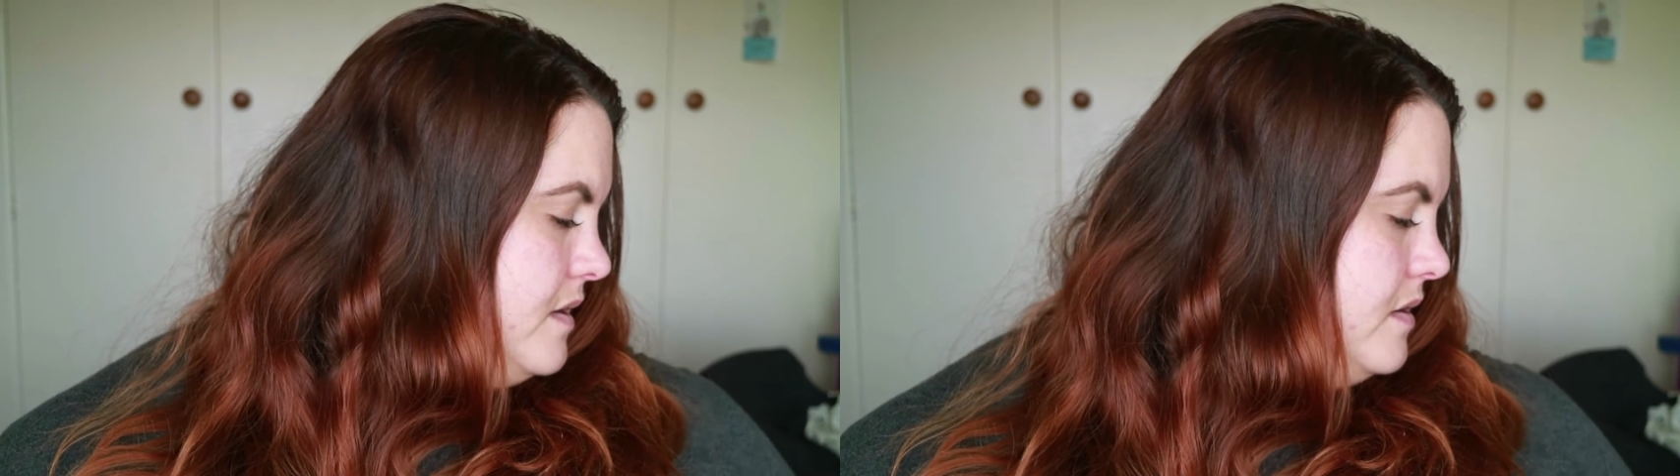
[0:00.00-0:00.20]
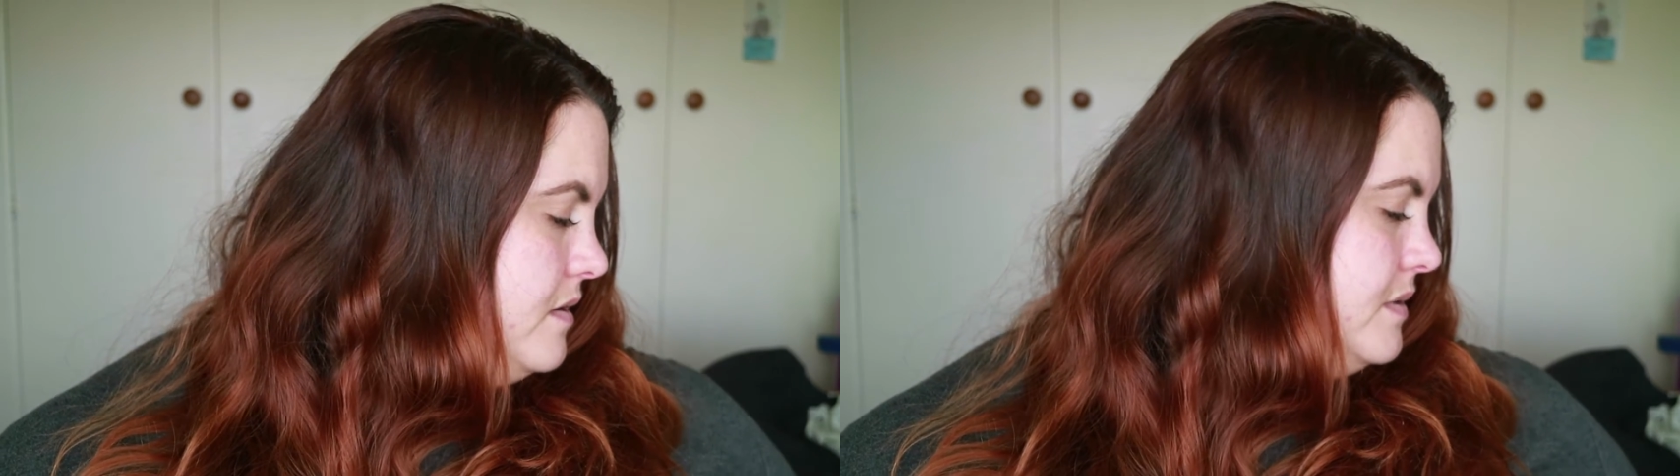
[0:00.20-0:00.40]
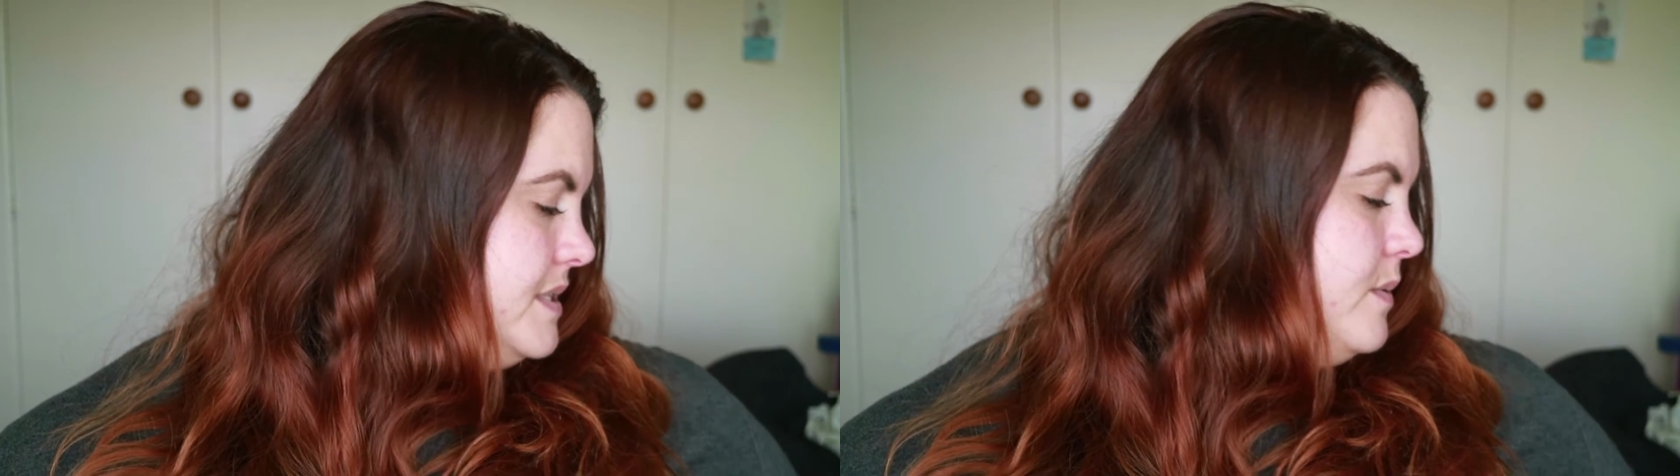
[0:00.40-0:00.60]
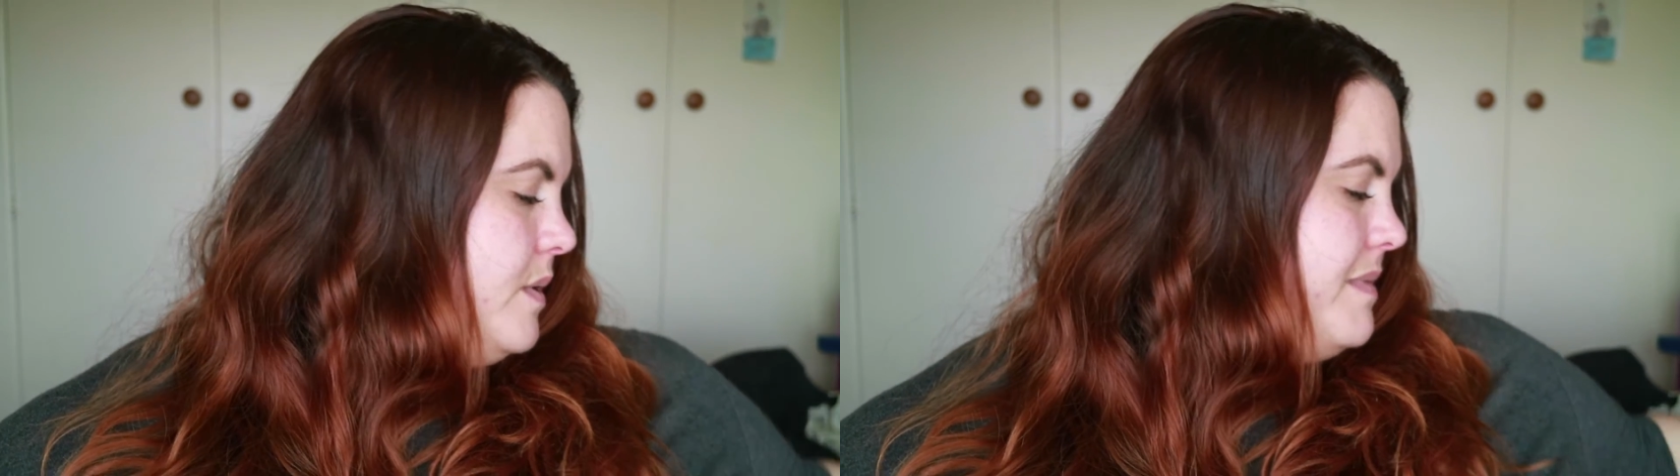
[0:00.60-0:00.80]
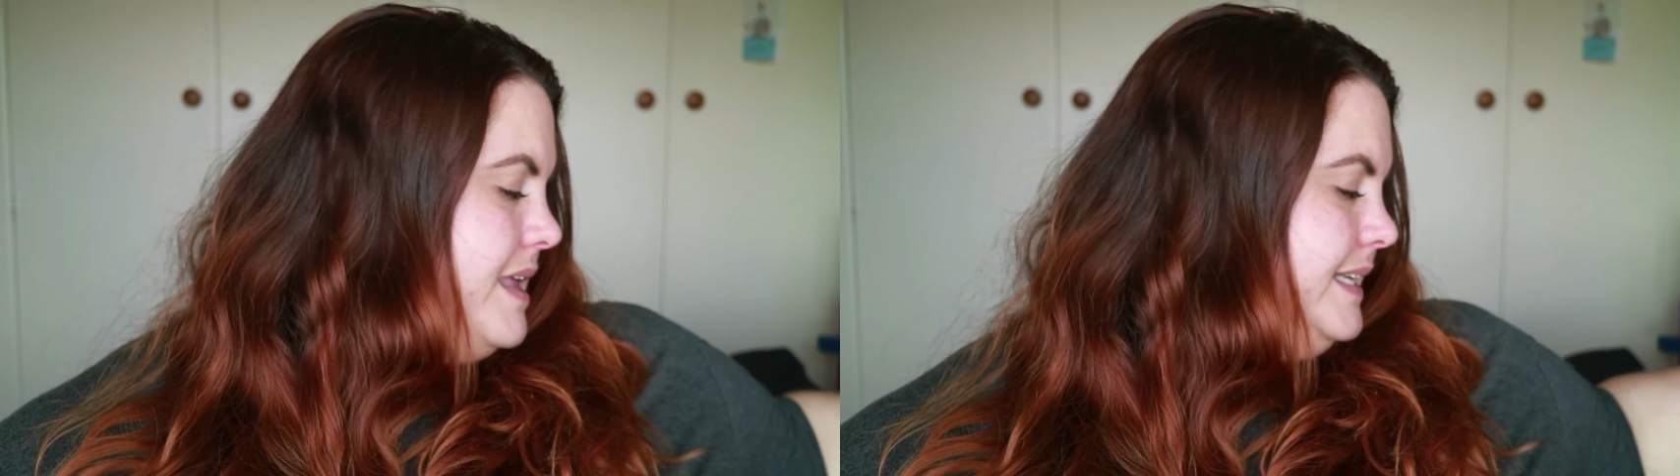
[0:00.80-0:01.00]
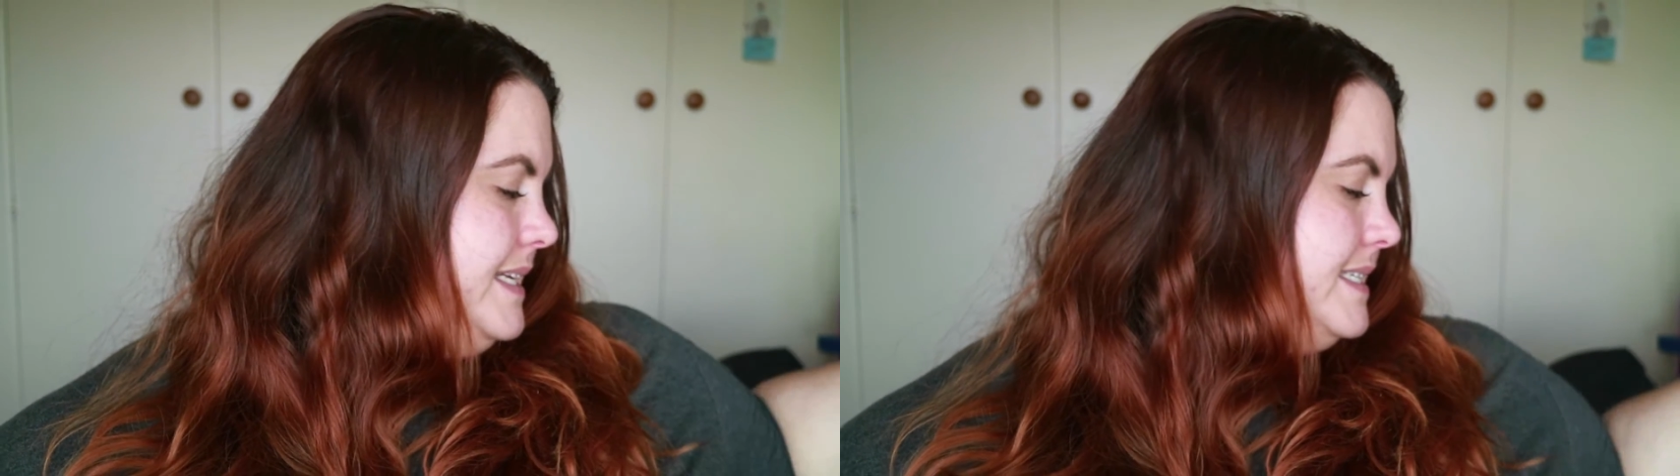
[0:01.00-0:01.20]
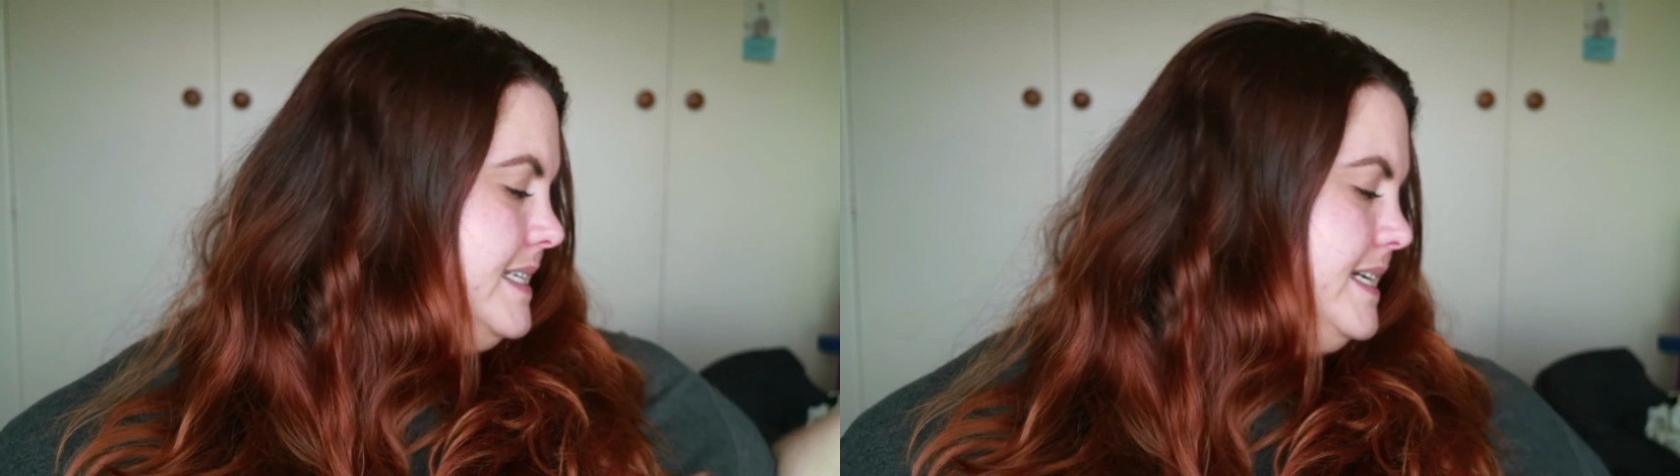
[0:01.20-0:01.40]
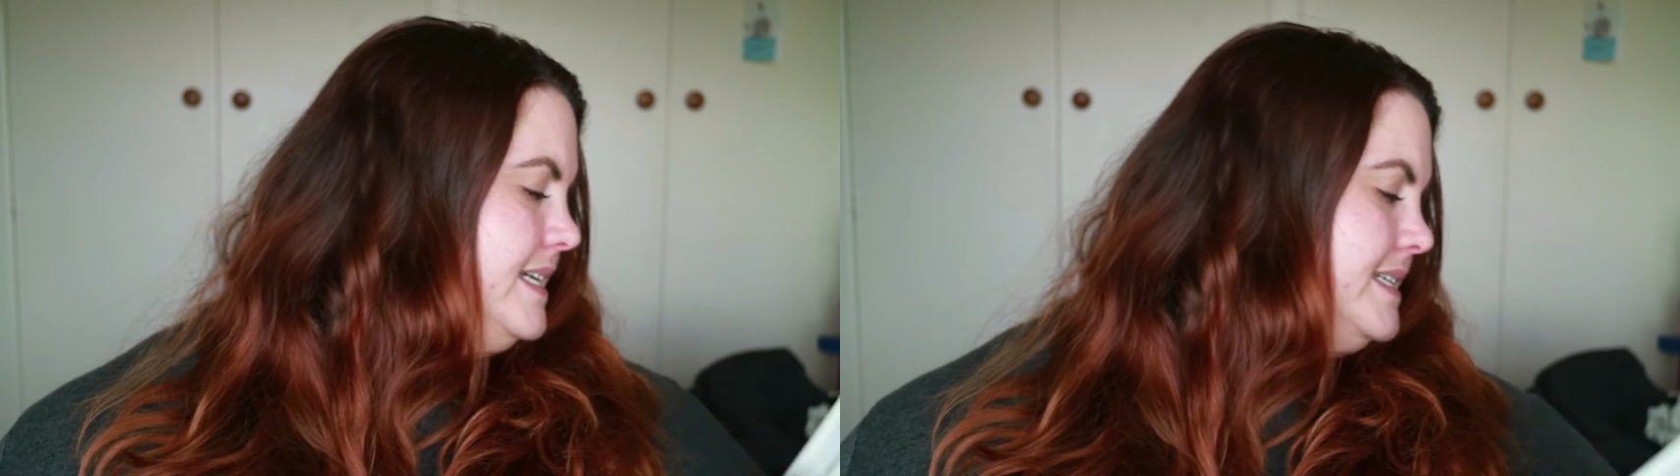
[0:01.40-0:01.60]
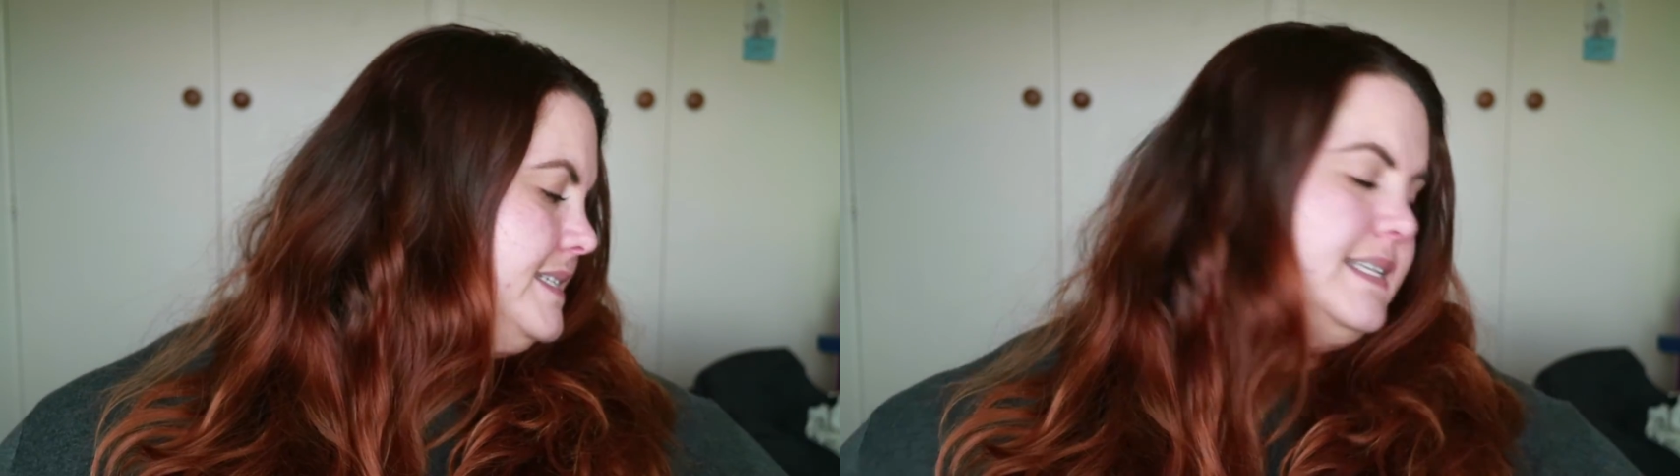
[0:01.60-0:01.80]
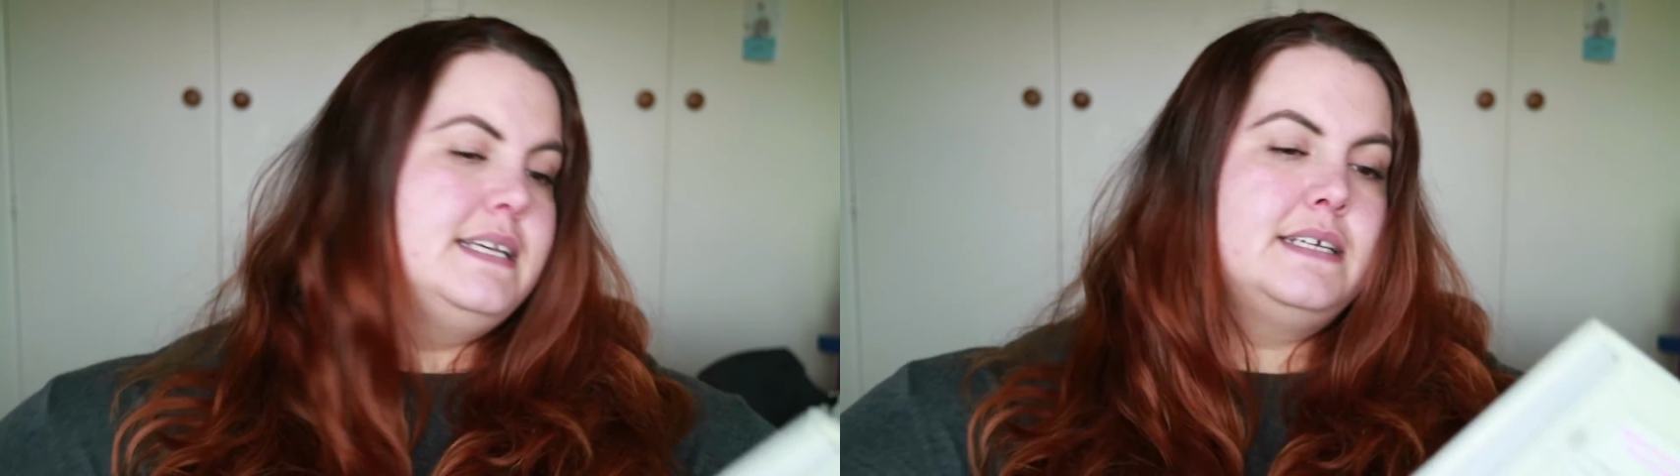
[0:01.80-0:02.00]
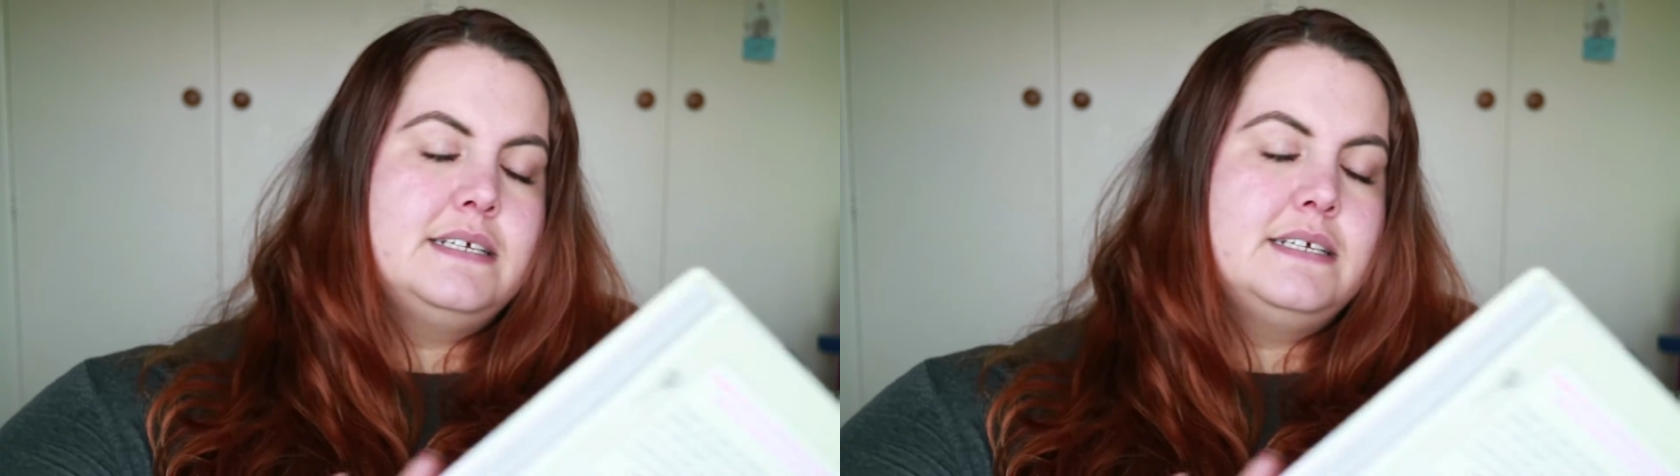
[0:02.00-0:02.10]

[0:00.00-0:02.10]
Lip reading: Also on my list is